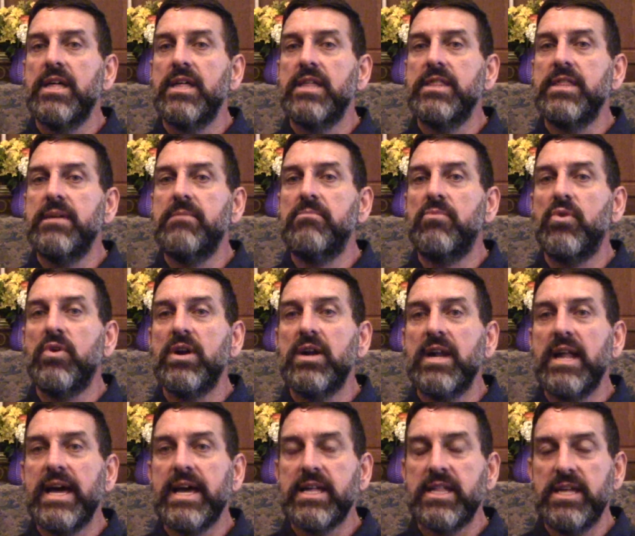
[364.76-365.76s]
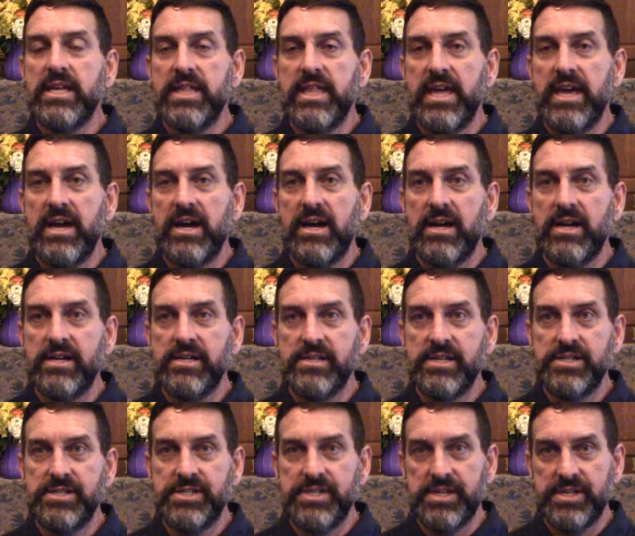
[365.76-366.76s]
the more likely they are
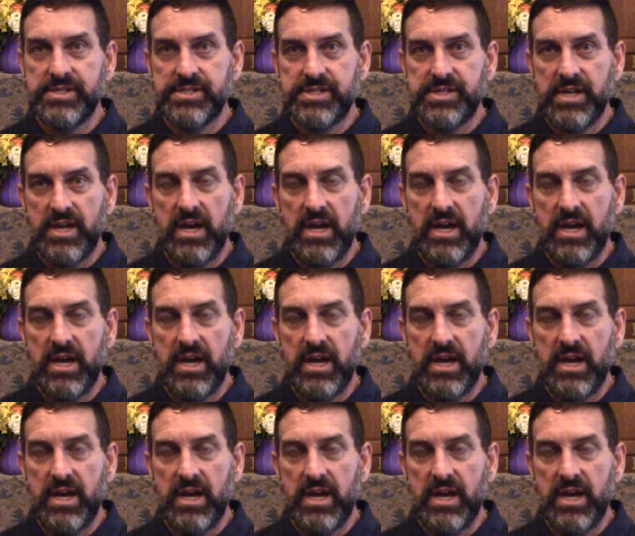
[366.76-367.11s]
to just